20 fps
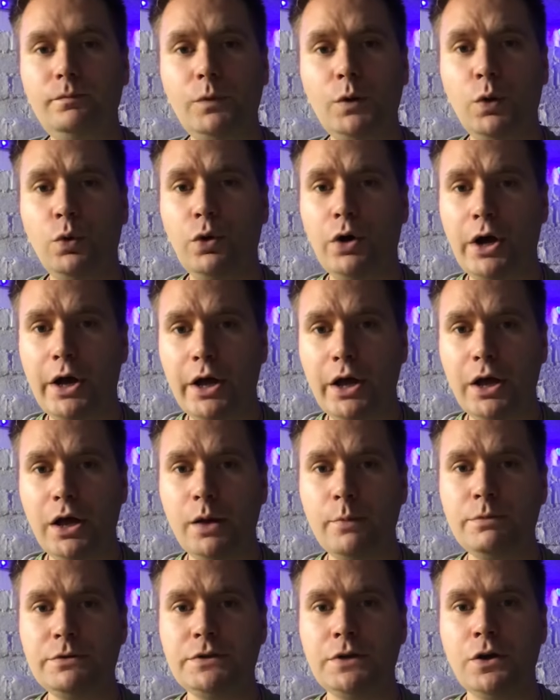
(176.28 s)
or
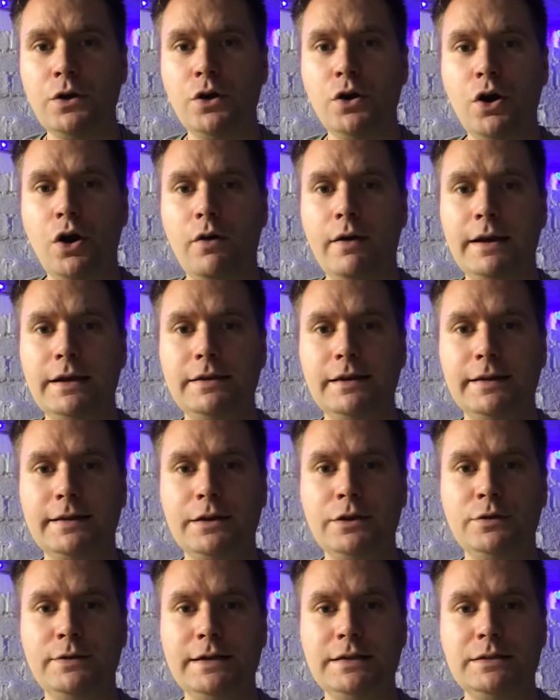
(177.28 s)
herbs, or anything that
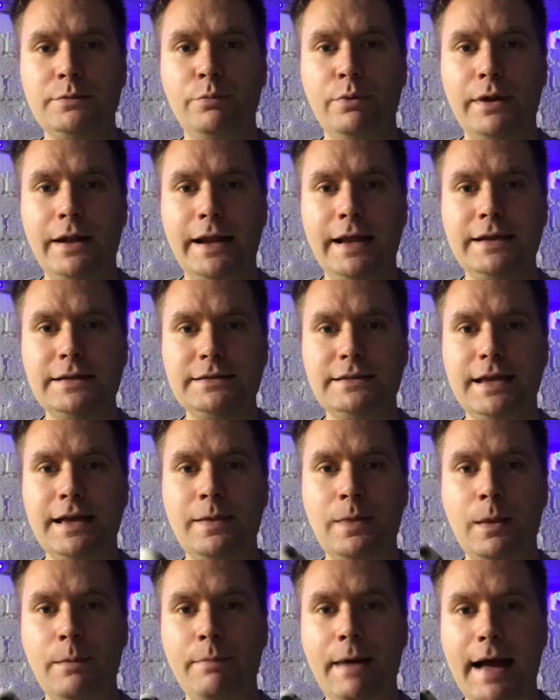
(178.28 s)
you need to place in
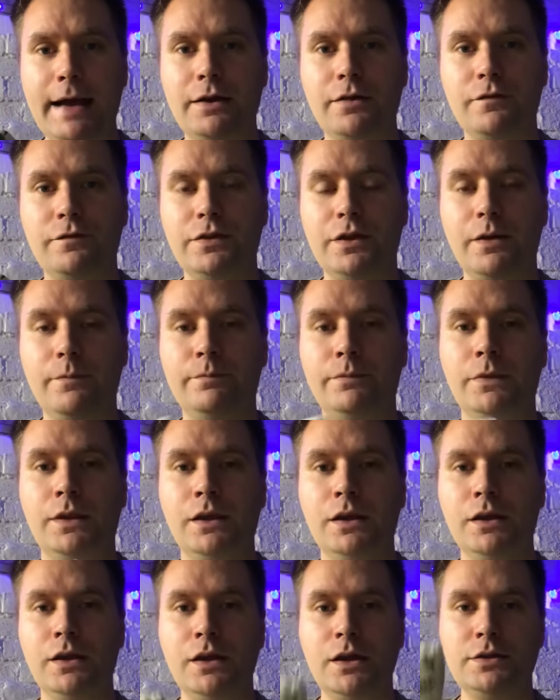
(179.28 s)
the back of them.
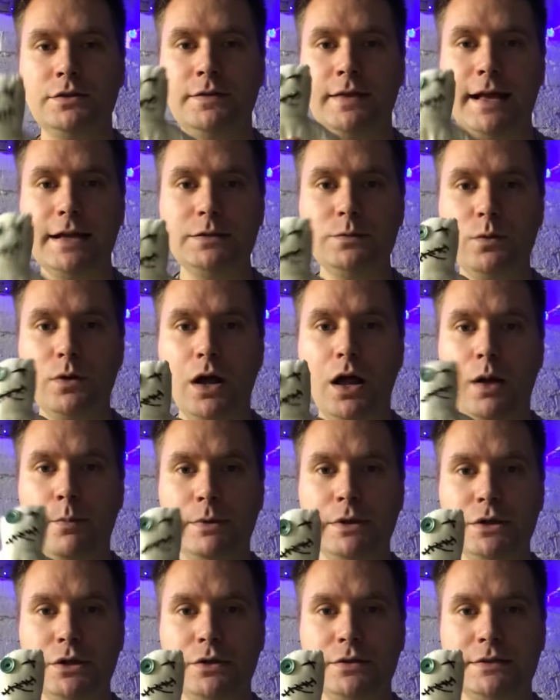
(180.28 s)
So that's what I'll be
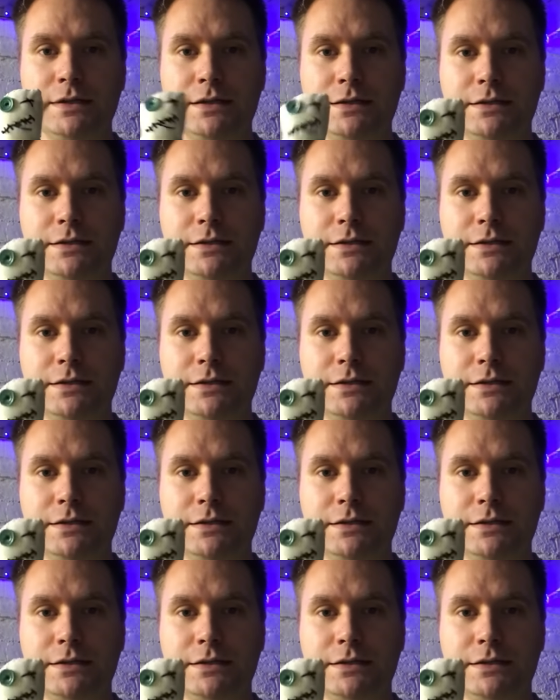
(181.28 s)
using